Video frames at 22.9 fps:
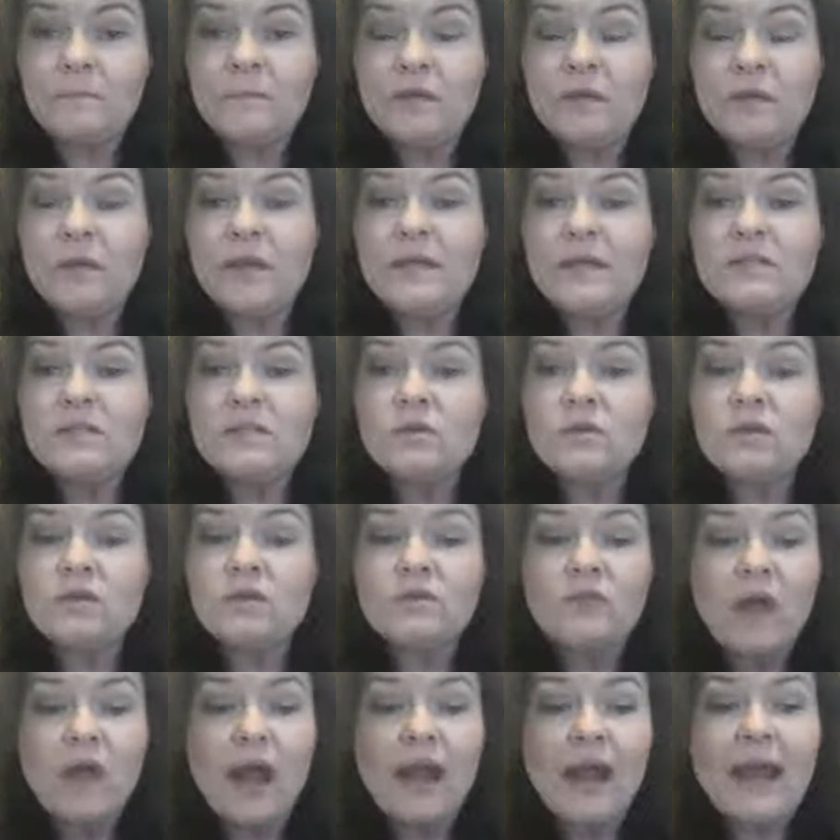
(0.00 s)
Okay, so
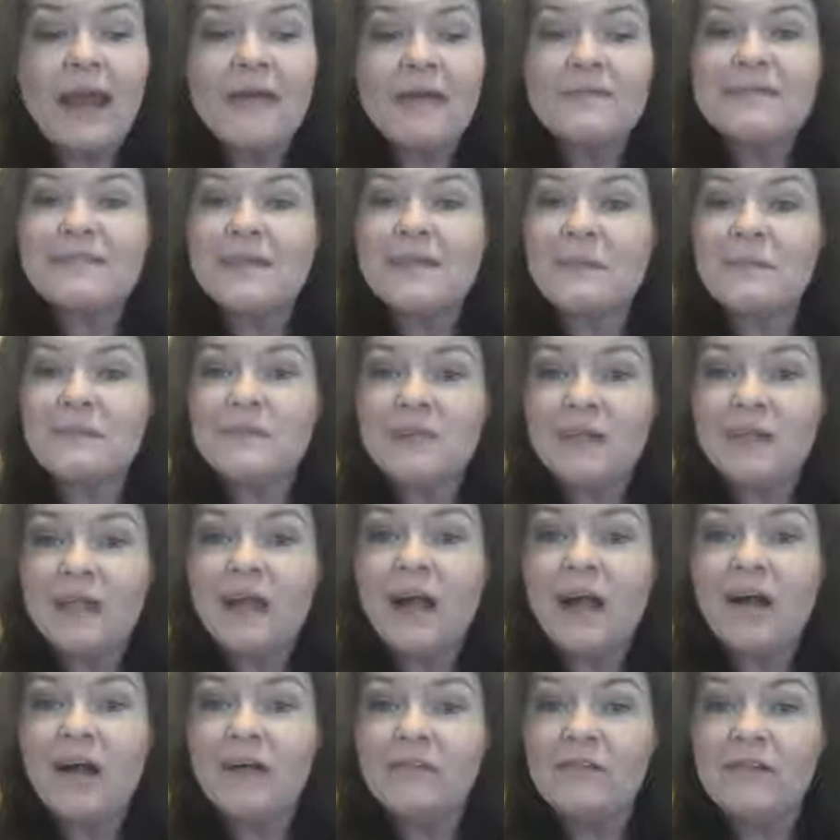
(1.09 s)
you've got to have something
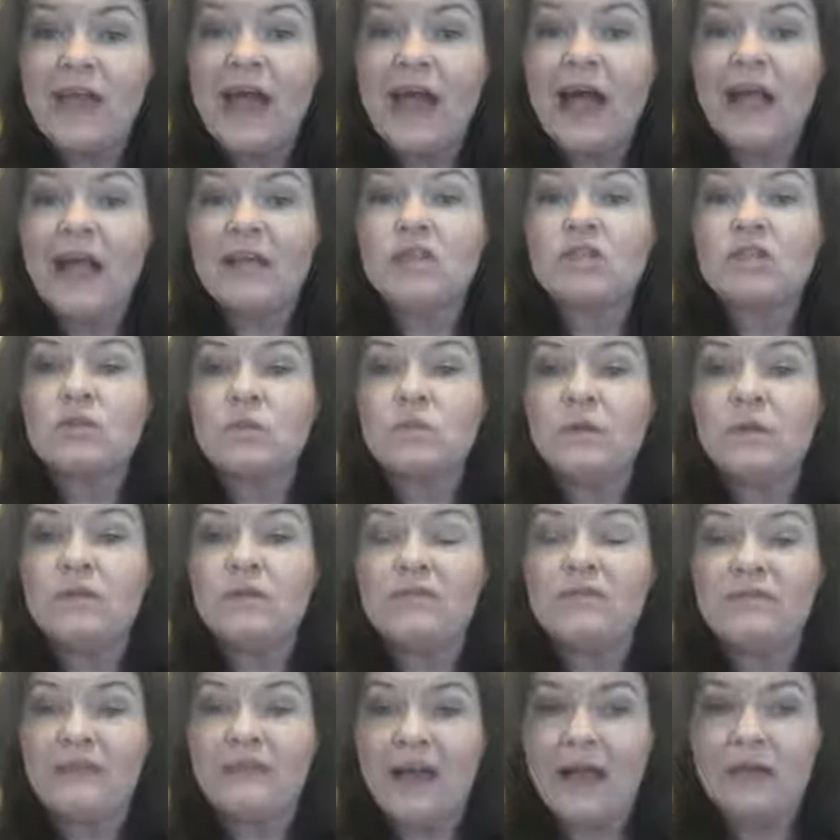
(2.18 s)
of actual
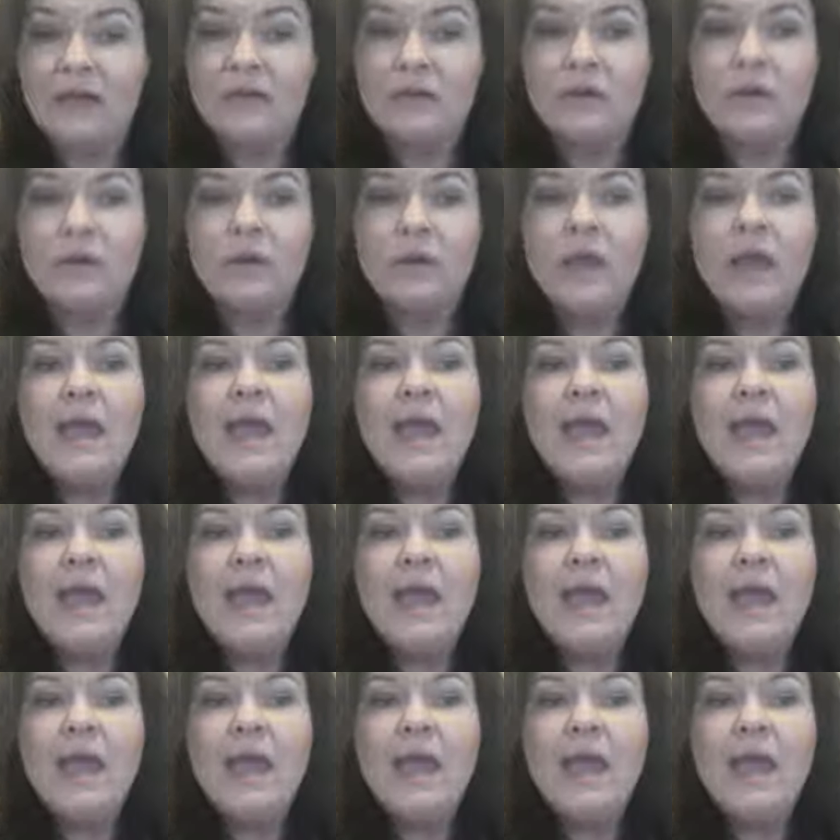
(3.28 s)
value.